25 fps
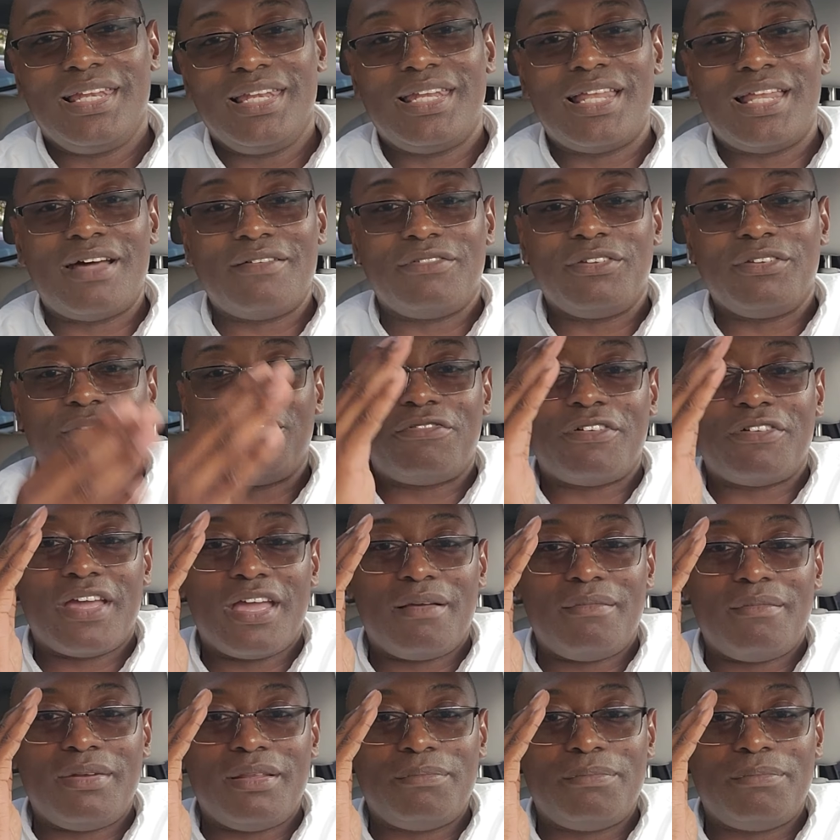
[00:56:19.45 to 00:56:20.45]
Love you,
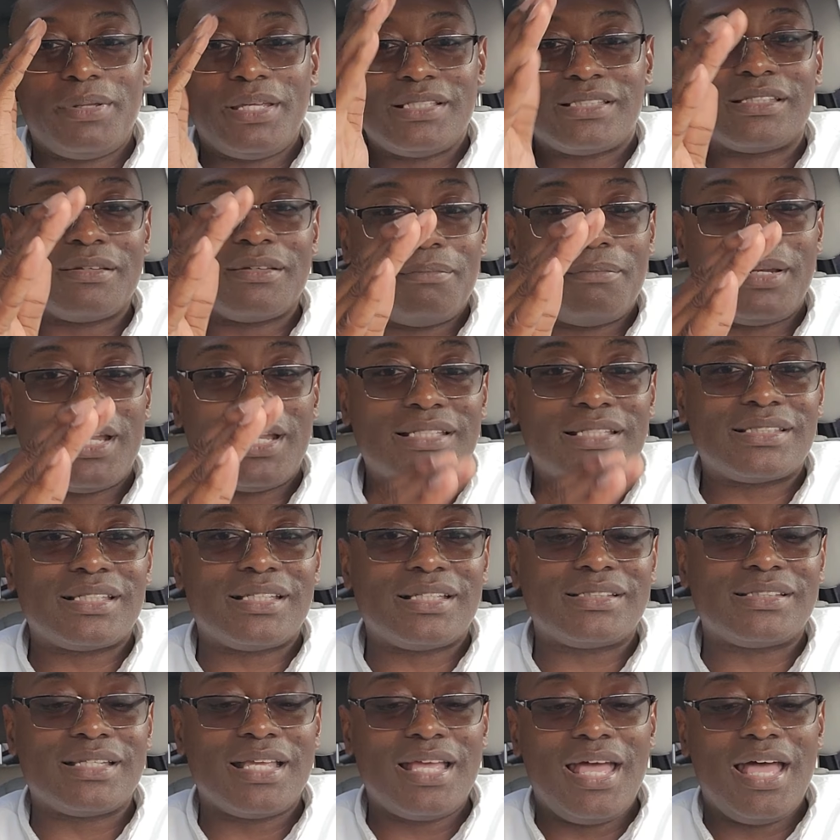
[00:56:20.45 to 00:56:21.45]
family. Peace and
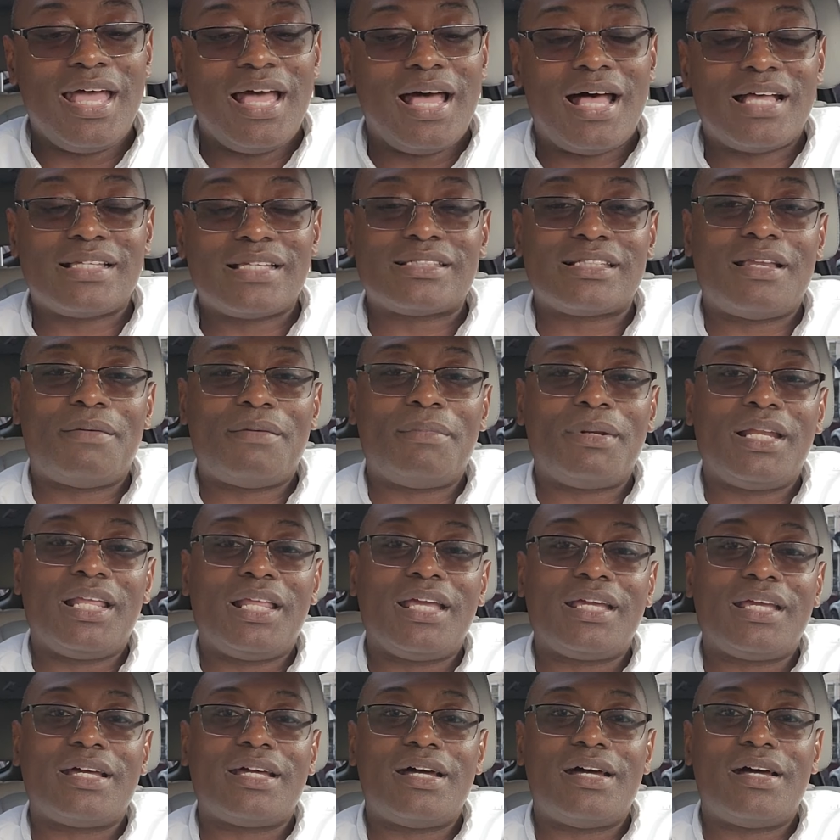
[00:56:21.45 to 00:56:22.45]
blessings. Assalamu
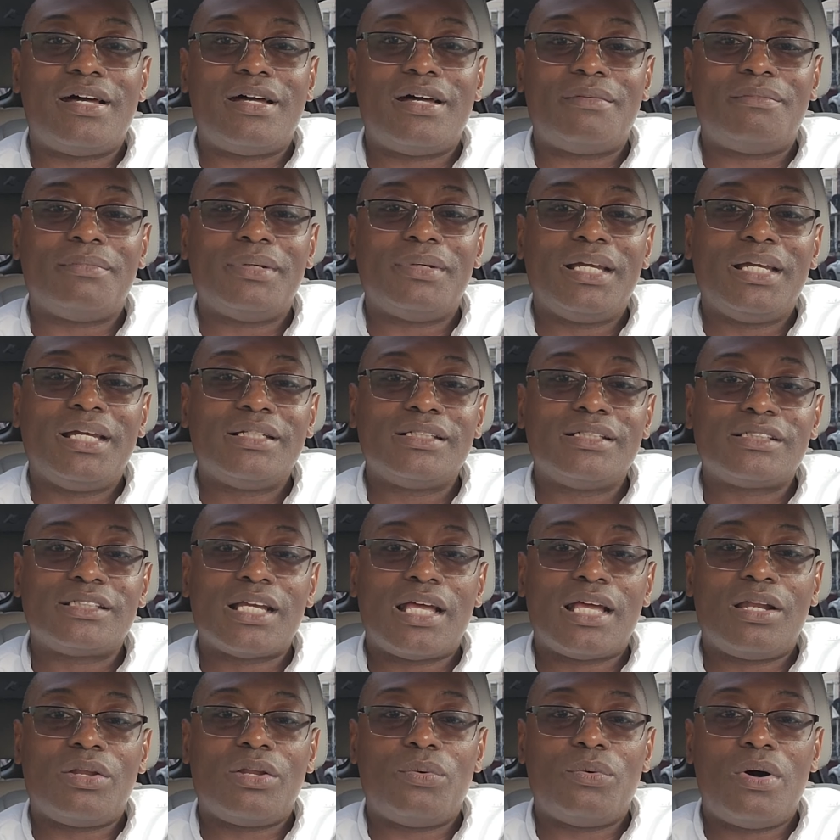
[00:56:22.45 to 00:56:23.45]
alaikum.
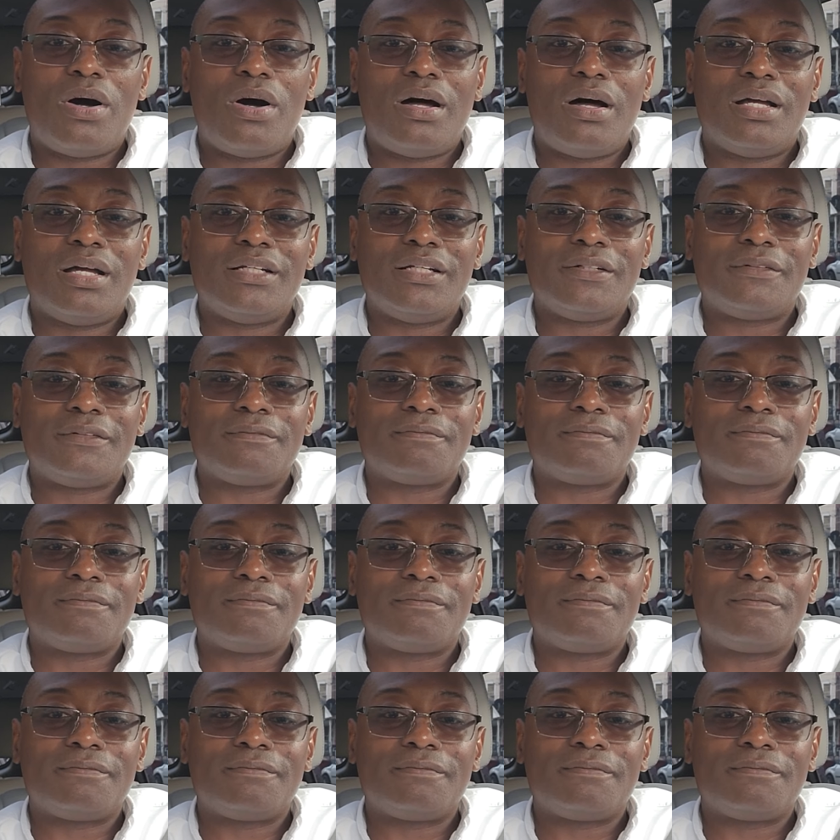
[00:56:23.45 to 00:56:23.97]
Shalom.